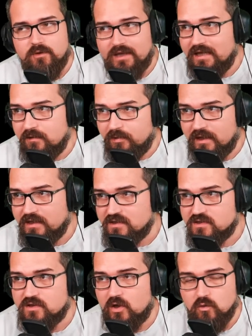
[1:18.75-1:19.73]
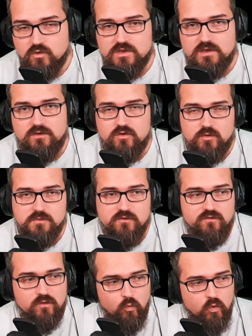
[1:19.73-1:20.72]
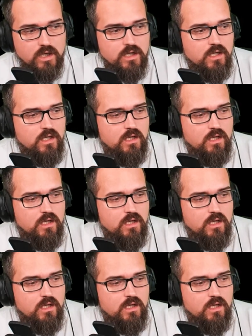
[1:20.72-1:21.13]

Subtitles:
on anybody's toes in terms of lore.